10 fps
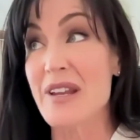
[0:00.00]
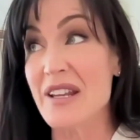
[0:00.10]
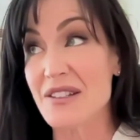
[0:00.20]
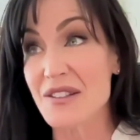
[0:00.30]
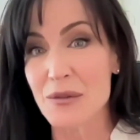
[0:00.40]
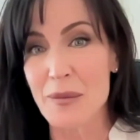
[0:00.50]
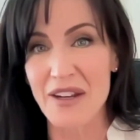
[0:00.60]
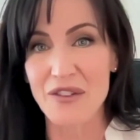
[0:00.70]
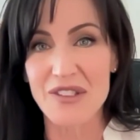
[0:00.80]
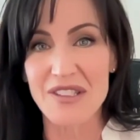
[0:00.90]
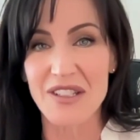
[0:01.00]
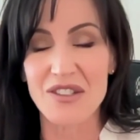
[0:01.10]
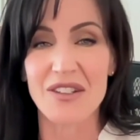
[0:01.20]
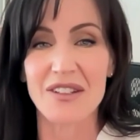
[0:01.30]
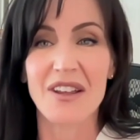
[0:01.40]
and into
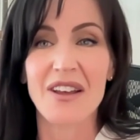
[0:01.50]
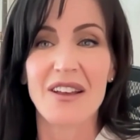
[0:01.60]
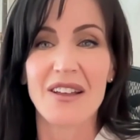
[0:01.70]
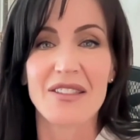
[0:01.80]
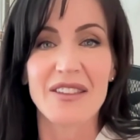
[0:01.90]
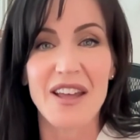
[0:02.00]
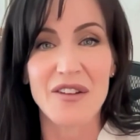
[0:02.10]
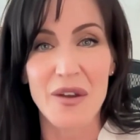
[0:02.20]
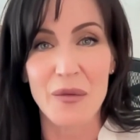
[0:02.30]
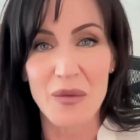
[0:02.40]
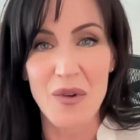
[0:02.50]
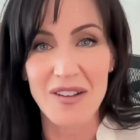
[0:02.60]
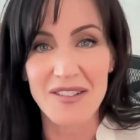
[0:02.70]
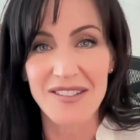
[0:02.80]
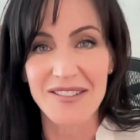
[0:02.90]
manifestation, the life that we
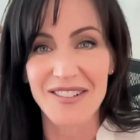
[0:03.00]
want.